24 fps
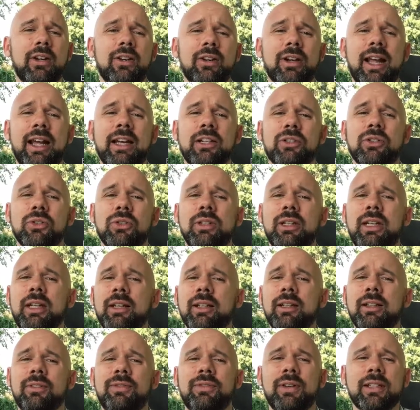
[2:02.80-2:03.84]
international
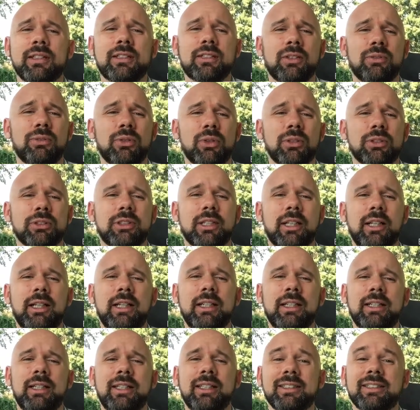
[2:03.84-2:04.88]
healing festivals
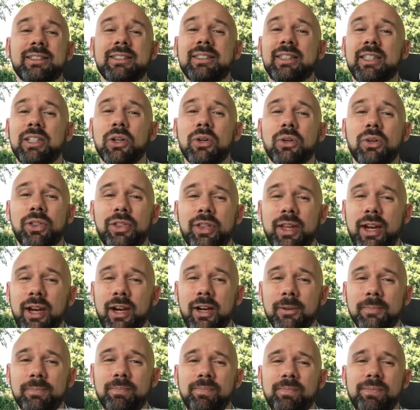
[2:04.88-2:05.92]
is still
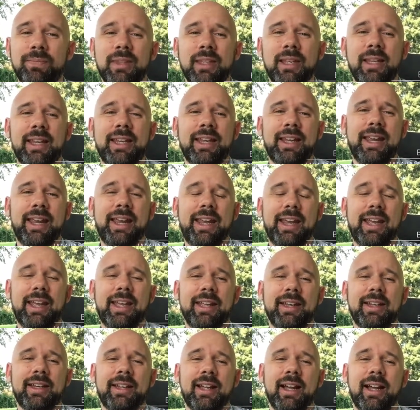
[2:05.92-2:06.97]
there.
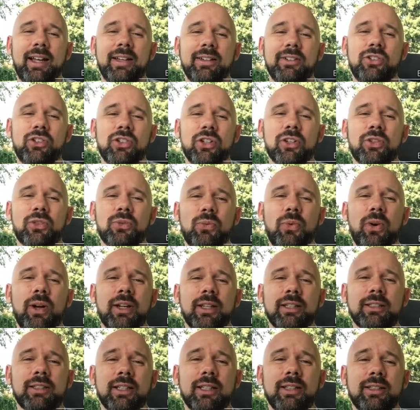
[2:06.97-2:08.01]
And just
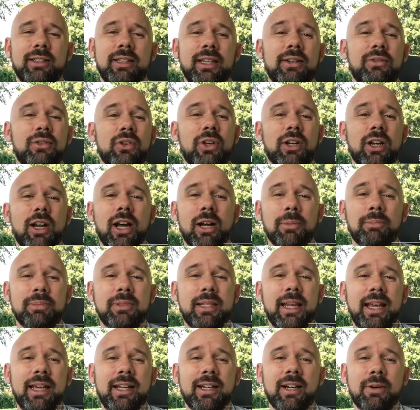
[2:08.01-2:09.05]
wanted to give you an
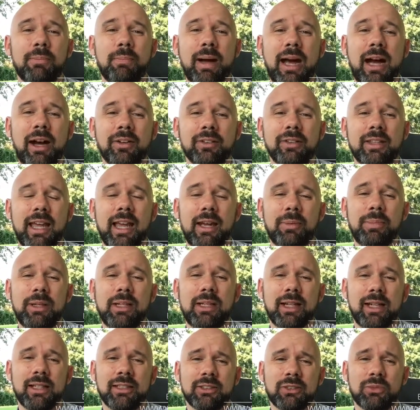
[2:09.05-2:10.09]
update about that,
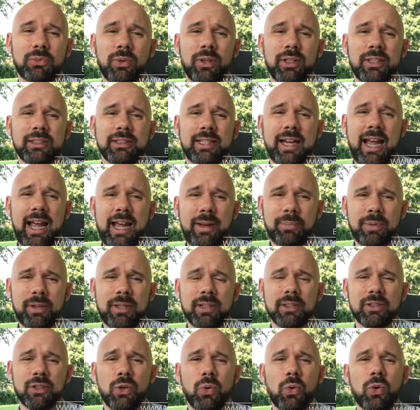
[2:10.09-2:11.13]
because what has
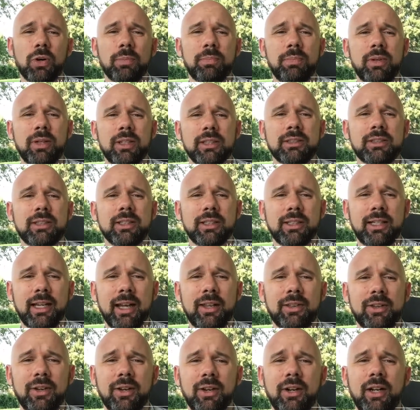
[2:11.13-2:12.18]
happened is the Lord put us
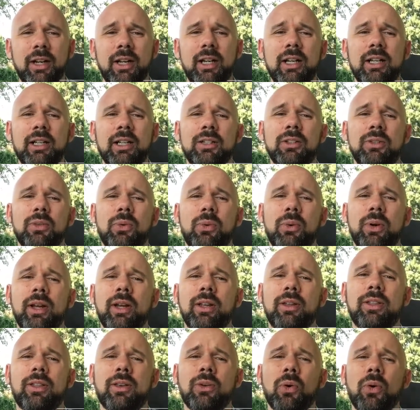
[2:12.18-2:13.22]
together
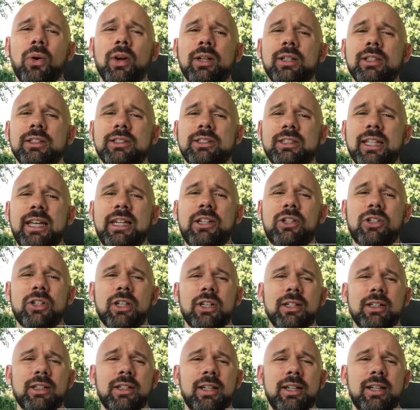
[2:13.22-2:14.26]
with an
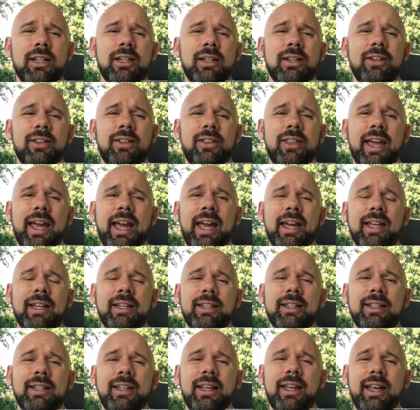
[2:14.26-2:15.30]
organization that
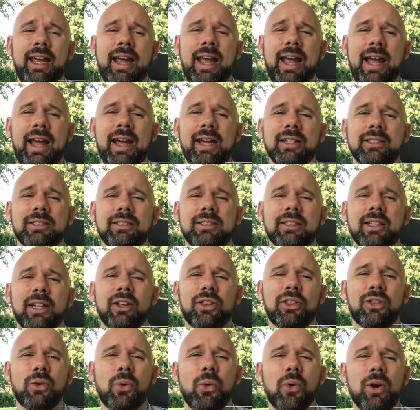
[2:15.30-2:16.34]
has
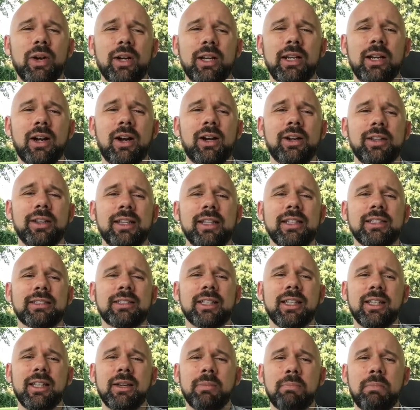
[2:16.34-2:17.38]
authority on
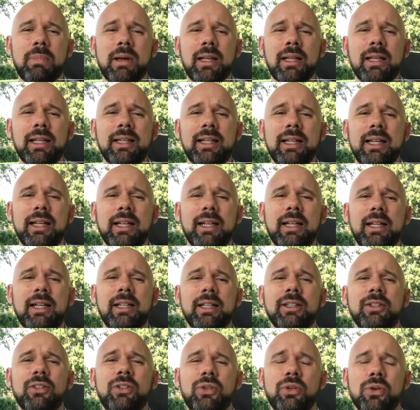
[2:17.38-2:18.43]
this and the ability
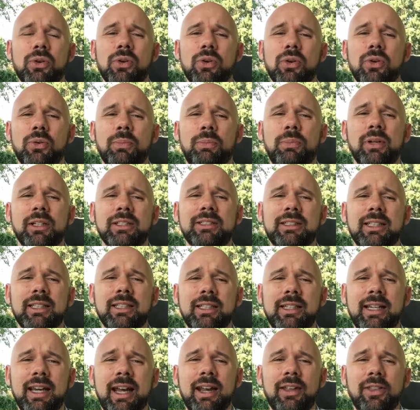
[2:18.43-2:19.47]
to put
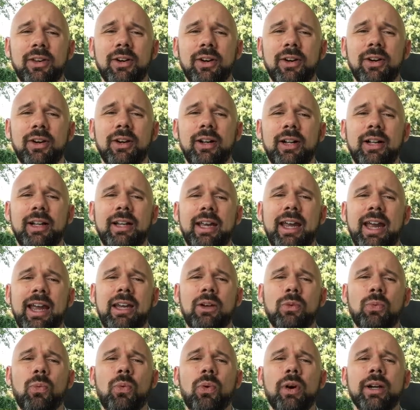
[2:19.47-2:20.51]
together
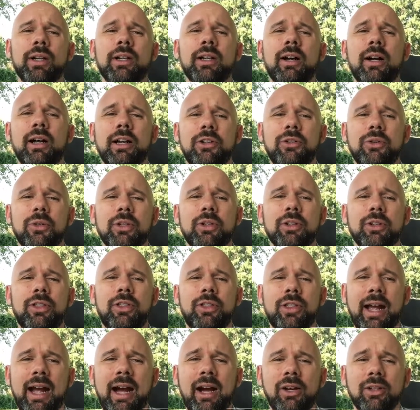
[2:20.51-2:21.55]
a
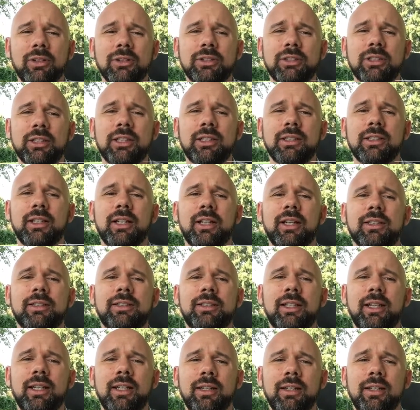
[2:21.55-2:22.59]
100,000
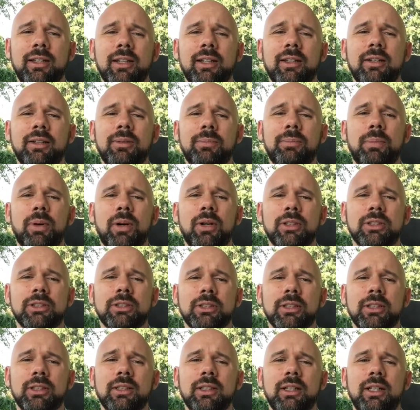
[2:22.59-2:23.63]
attended
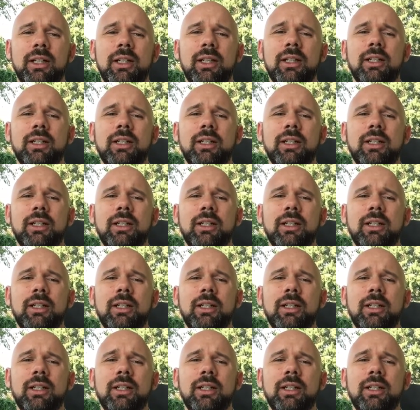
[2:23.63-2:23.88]
person